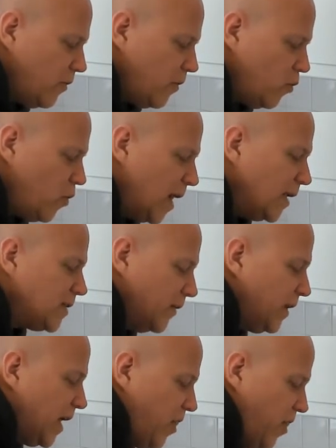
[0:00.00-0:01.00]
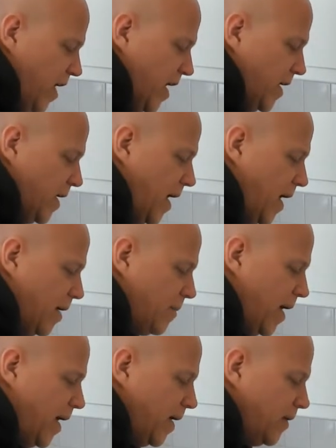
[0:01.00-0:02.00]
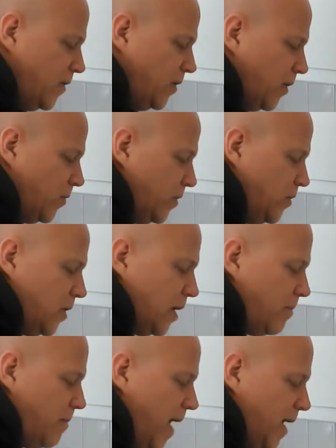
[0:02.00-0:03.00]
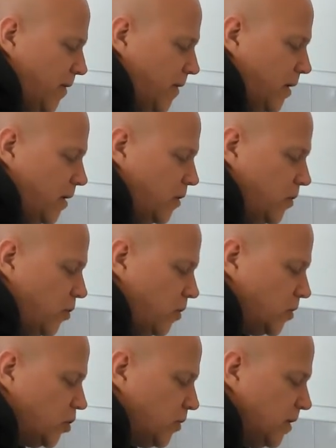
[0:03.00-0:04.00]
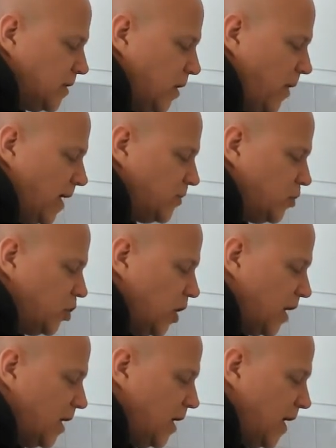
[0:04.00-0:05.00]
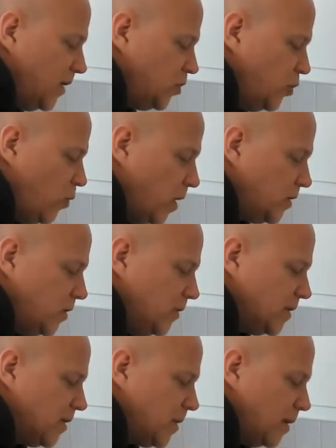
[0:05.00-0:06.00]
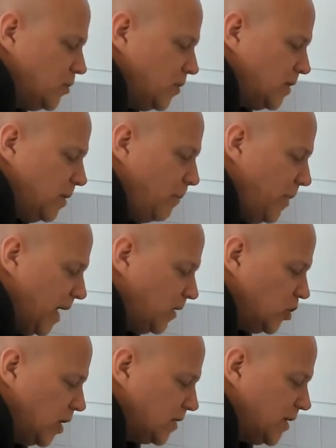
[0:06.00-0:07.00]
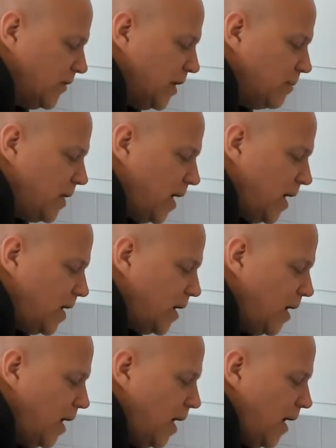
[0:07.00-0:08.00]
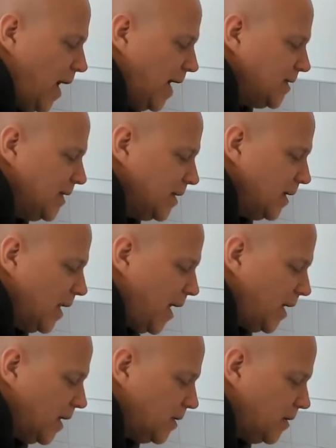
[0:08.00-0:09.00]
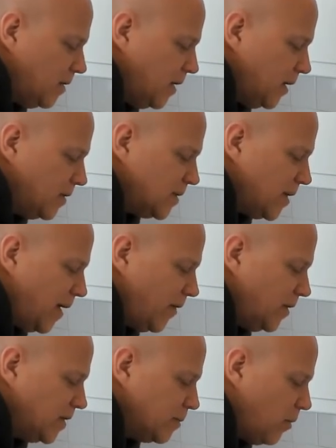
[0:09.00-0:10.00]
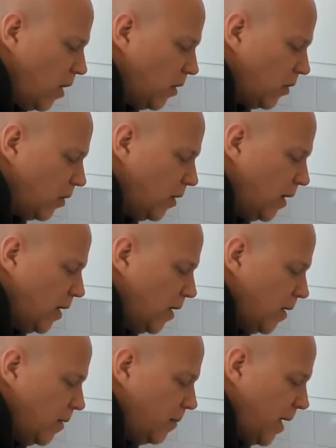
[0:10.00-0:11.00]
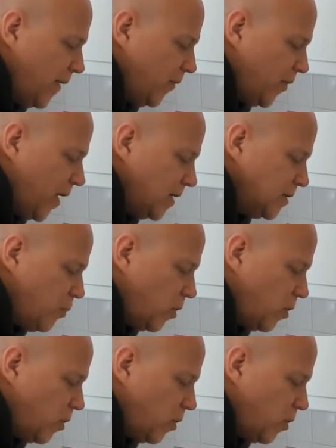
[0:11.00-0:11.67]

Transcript: relatively thin. You can make your chorizo as chunky as you want to, and sometimes you see big chunks of it in paella. I tend to like it in slightly smaller bite-sized